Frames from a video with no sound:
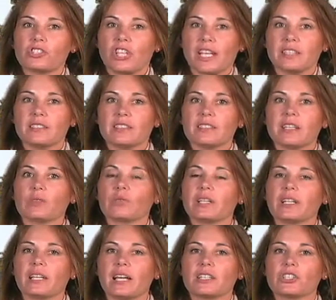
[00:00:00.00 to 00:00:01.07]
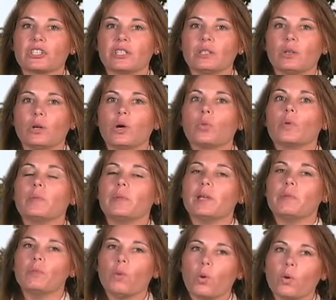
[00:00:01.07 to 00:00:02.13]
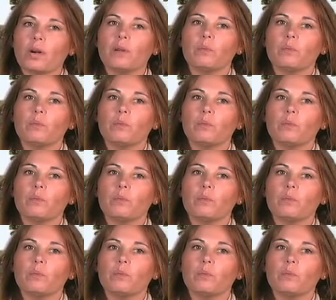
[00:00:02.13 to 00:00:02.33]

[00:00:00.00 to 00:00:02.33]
chances at re-election would be more